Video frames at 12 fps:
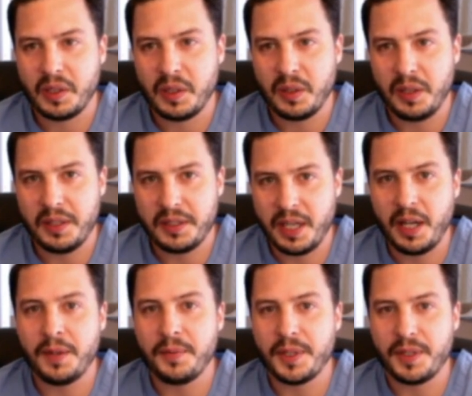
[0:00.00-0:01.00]
the
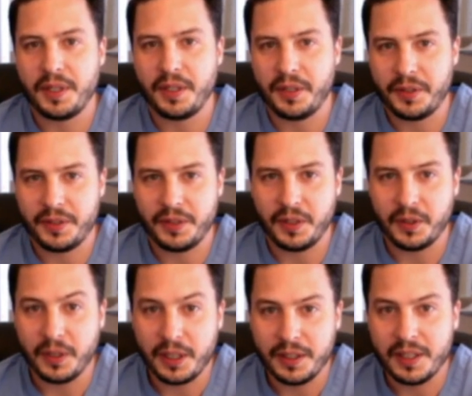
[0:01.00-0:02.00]
standard materials, you can
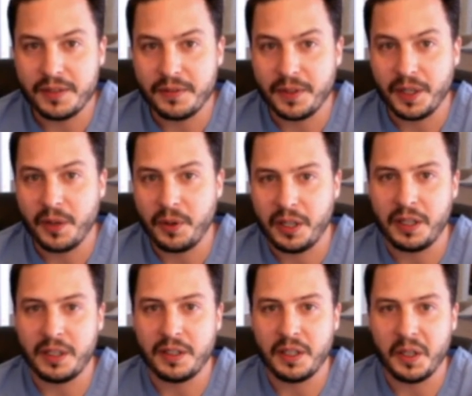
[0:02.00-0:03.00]
look at this and figure out where you
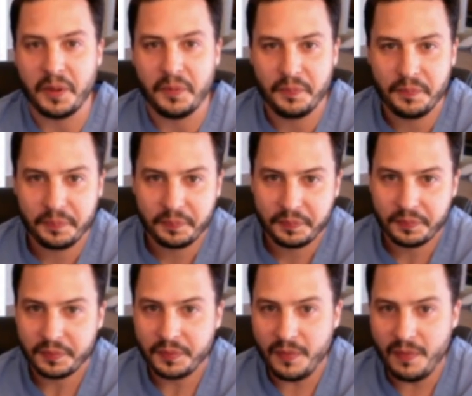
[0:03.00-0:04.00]
need to go.
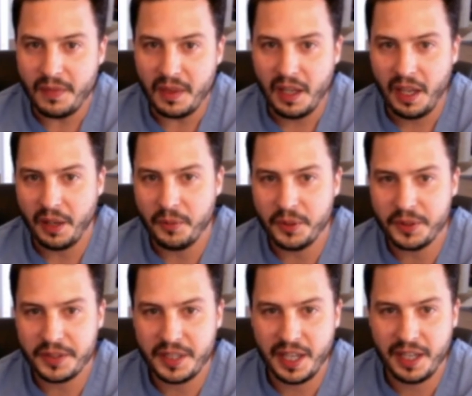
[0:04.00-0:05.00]
I will
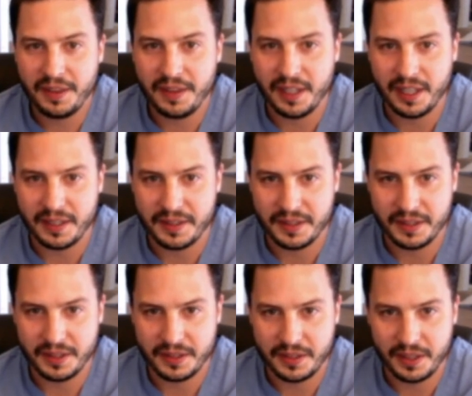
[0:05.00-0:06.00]
say that
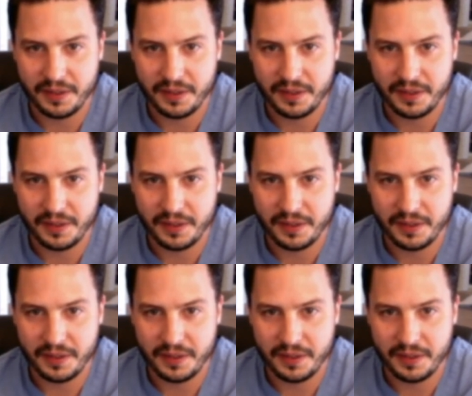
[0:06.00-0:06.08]
stuff